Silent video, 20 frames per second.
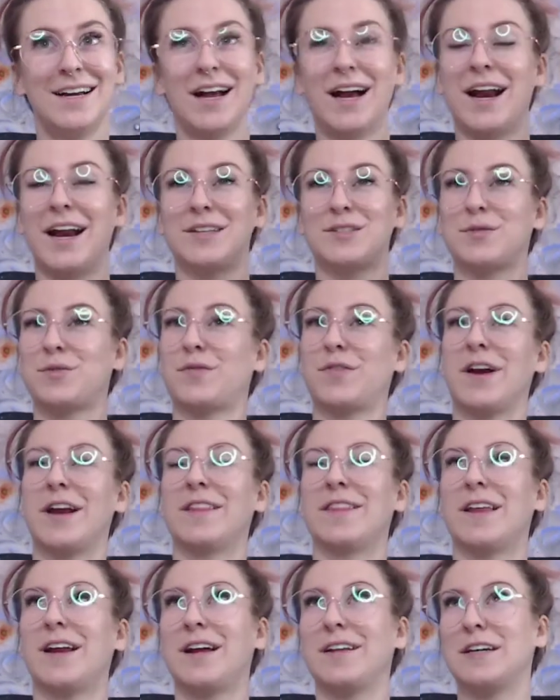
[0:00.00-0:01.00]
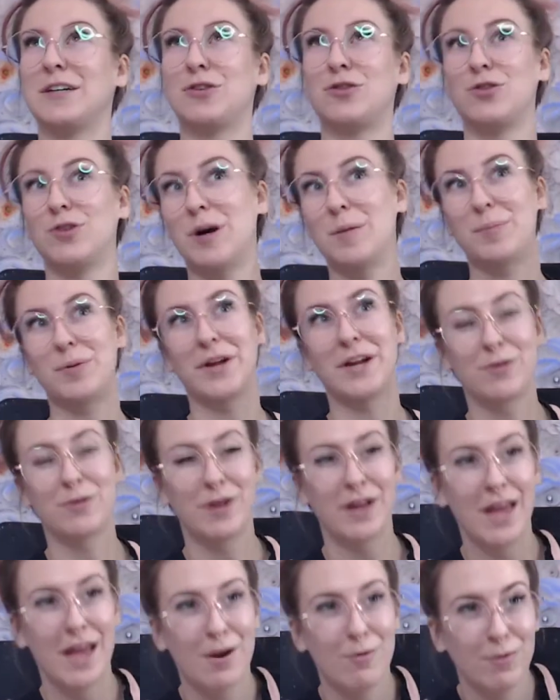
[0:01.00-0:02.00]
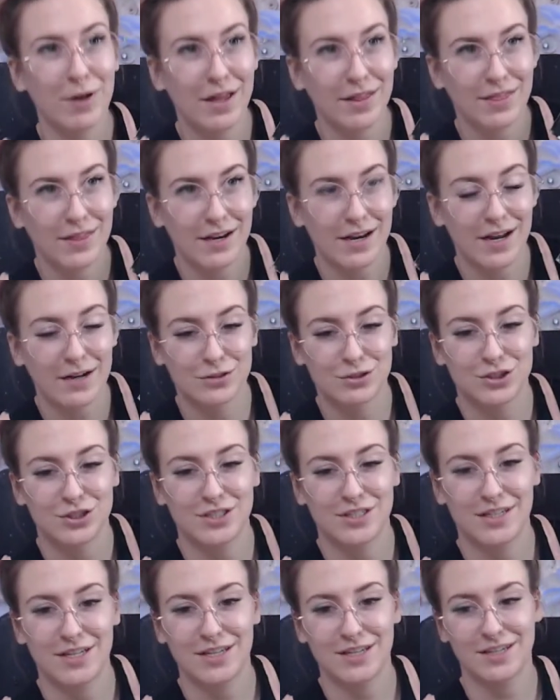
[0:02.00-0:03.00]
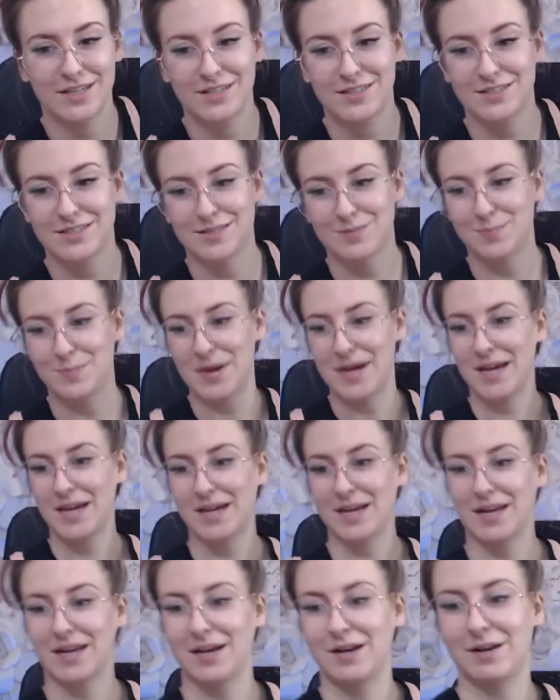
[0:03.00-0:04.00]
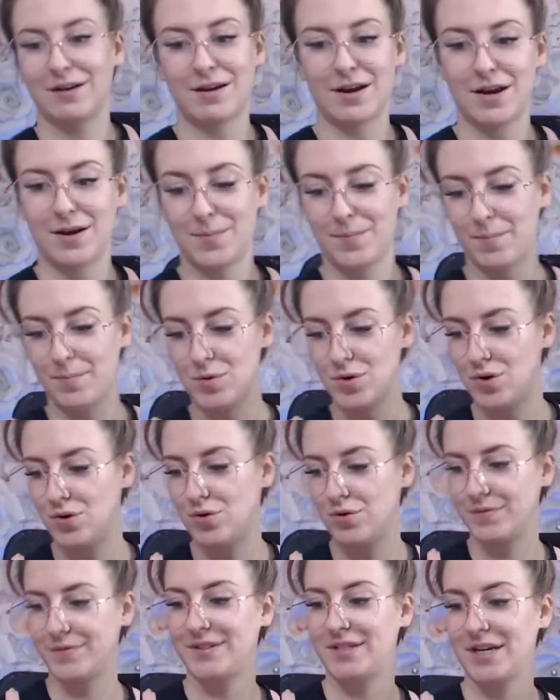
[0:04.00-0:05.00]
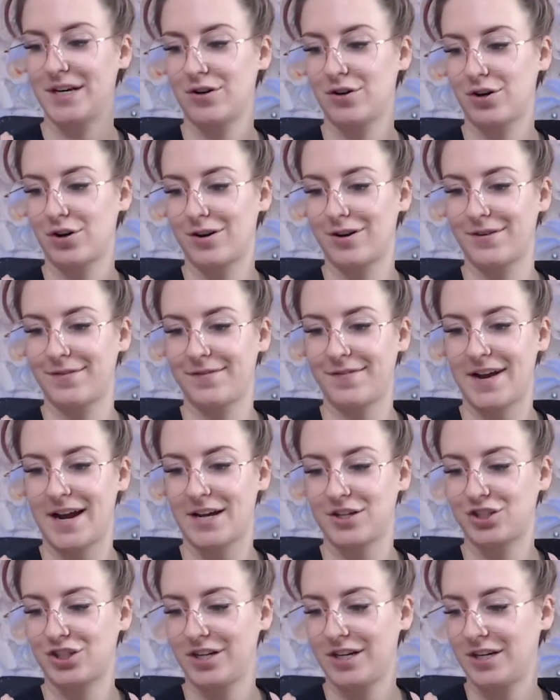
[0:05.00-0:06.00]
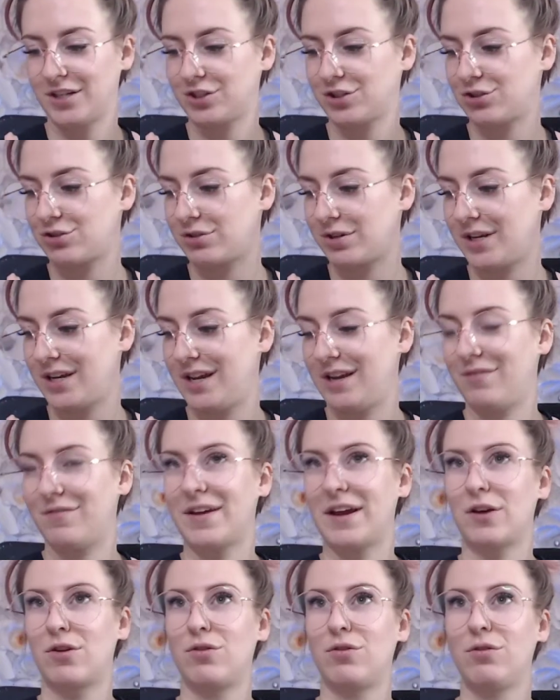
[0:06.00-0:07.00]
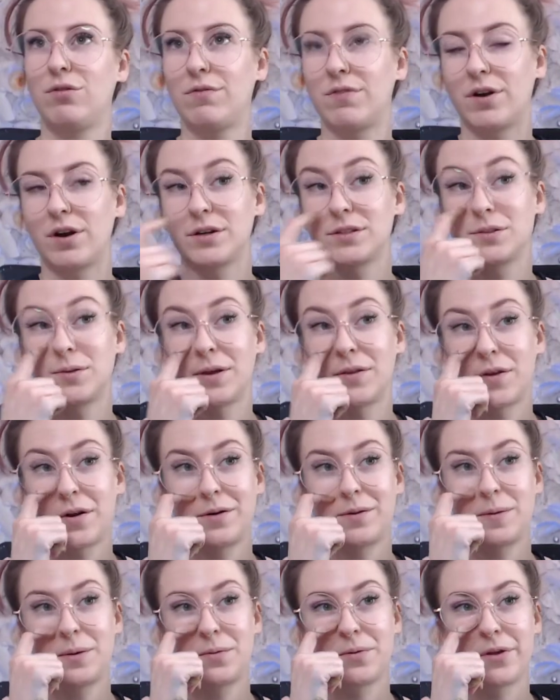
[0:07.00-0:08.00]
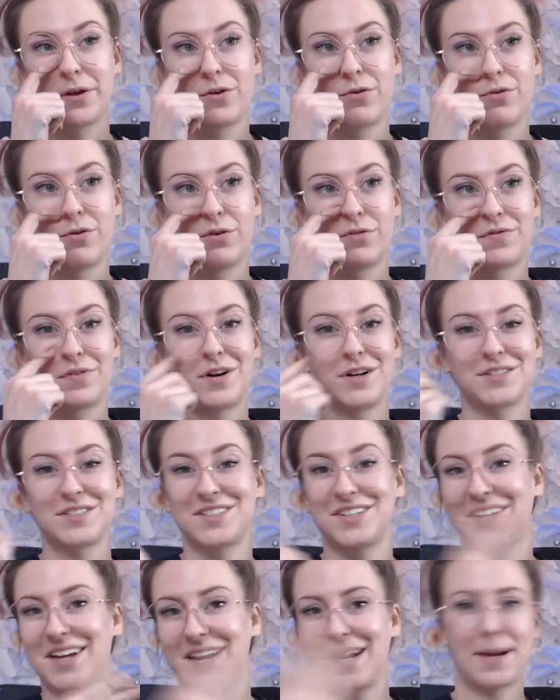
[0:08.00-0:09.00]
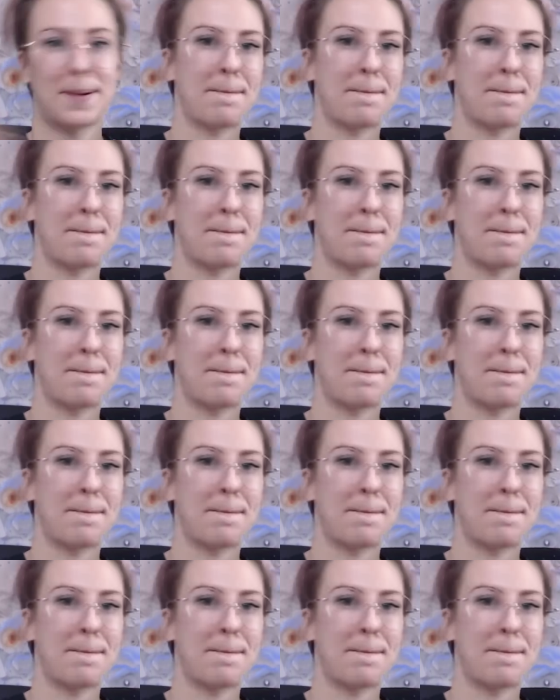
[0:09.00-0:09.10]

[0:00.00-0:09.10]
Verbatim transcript: It's a friend that I like grew up playing ringette with, and now she is making moves in her fashion industry in Vancouver. So I thought it would be really cool for us to like